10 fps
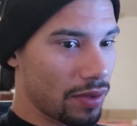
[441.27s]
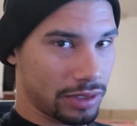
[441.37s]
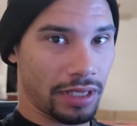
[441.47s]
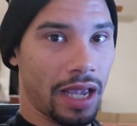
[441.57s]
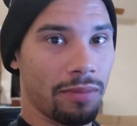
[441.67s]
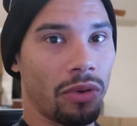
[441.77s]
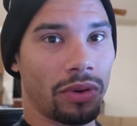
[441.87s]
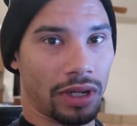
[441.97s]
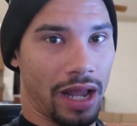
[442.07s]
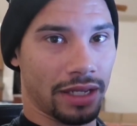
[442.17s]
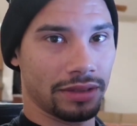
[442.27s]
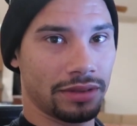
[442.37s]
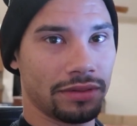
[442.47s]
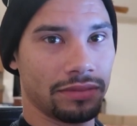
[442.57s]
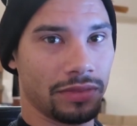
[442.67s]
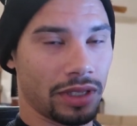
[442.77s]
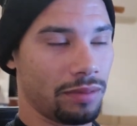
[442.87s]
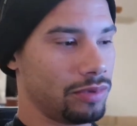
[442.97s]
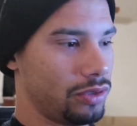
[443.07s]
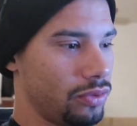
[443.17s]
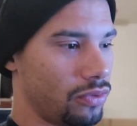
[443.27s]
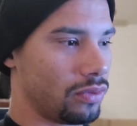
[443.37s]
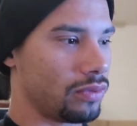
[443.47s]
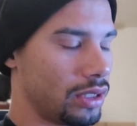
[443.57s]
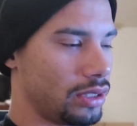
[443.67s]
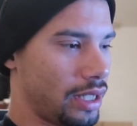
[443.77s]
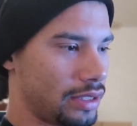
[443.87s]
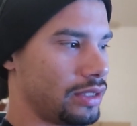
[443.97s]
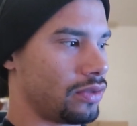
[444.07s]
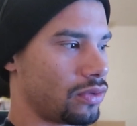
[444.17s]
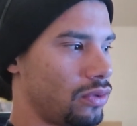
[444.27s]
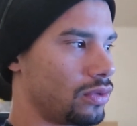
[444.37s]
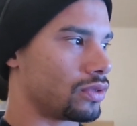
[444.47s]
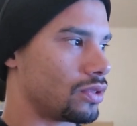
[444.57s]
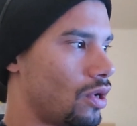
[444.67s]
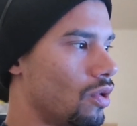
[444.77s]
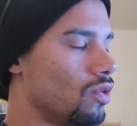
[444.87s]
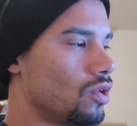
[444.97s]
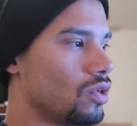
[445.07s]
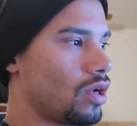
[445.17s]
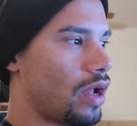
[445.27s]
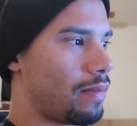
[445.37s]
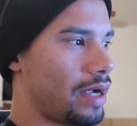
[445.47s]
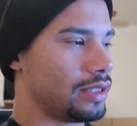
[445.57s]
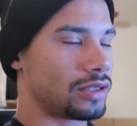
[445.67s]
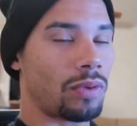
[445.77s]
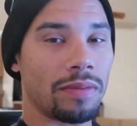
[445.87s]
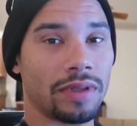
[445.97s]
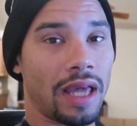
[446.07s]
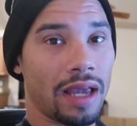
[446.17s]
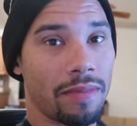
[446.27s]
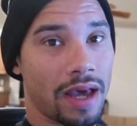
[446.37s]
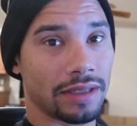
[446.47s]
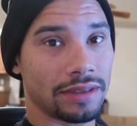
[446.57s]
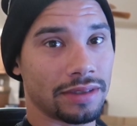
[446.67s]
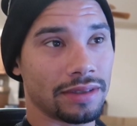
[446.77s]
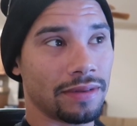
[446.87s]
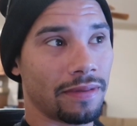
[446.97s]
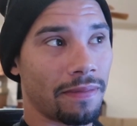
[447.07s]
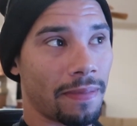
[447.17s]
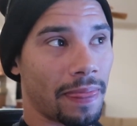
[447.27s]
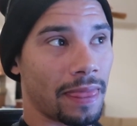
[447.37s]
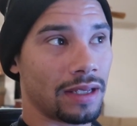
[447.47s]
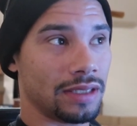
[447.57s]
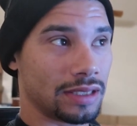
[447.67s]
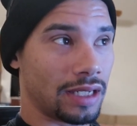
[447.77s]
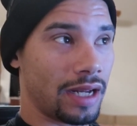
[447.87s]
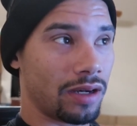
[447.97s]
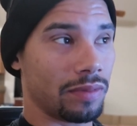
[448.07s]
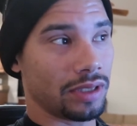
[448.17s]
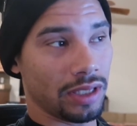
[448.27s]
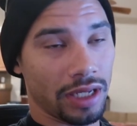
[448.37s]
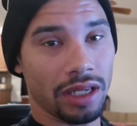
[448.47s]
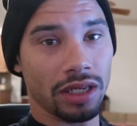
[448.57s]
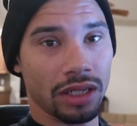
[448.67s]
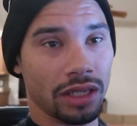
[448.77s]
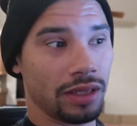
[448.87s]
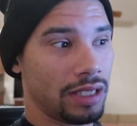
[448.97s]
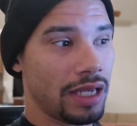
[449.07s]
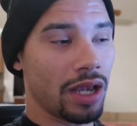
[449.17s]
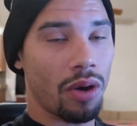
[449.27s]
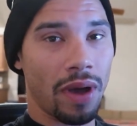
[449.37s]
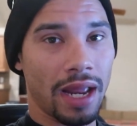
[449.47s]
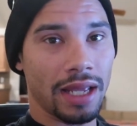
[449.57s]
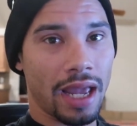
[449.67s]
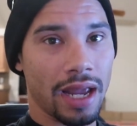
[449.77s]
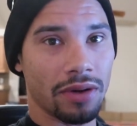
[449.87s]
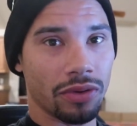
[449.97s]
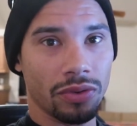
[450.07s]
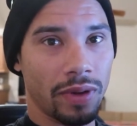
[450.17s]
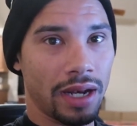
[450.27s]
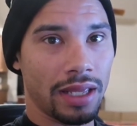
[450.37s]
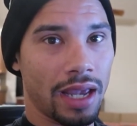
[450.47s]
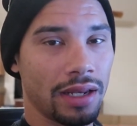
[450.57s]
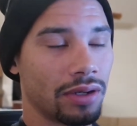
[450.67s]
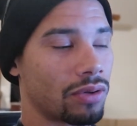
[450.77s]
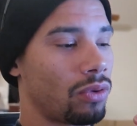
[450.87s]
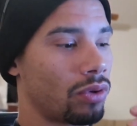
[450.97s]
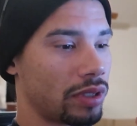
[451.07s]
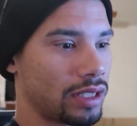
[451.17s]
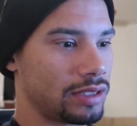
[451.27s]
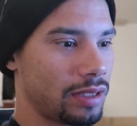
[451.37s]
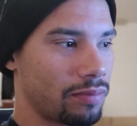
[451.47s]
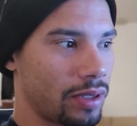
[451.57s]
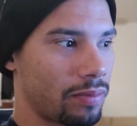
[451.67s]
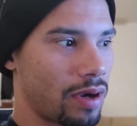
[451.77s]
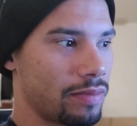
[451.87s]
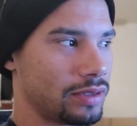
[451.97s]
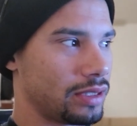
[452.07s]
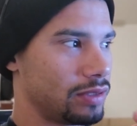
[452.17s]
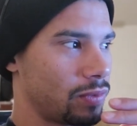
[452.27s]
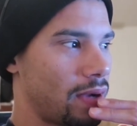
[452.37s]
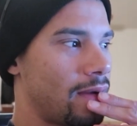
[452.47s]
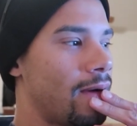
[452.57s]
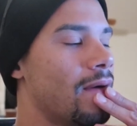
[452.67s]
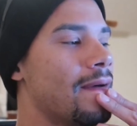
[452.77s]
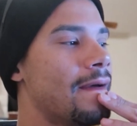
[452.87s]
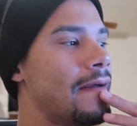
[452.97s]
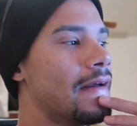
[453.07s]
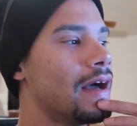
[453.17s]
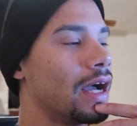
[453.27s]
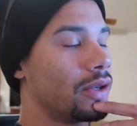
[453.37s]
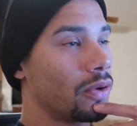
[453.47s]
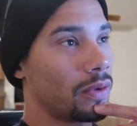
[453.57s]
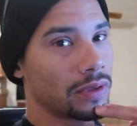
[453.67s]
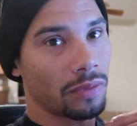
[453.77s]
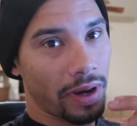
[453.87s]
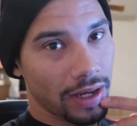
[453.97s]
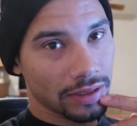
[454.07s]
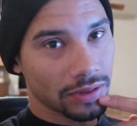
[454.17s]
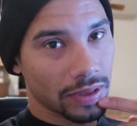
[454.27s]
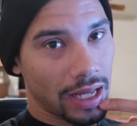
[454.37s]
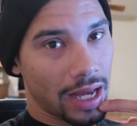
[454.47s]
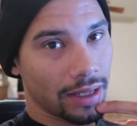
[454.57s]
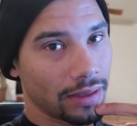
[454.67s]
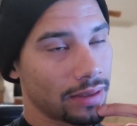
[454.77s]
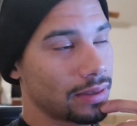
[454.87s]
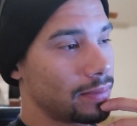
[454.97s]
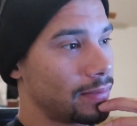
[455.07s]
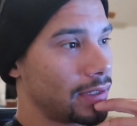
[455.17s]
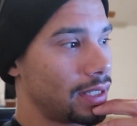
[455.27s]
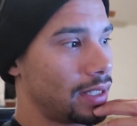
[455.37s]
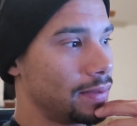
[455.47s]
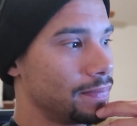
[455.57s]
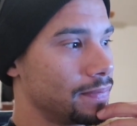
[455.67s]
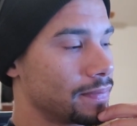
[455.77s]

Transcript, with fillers: the same or less when it comes to the next intercooler. So I might just swap to the A M S. It is lighter, but the D, the D O eighty-eight or D O eighty-eight intercooler does seem pretty promising as well. I don't know what the weight is on that, but uh,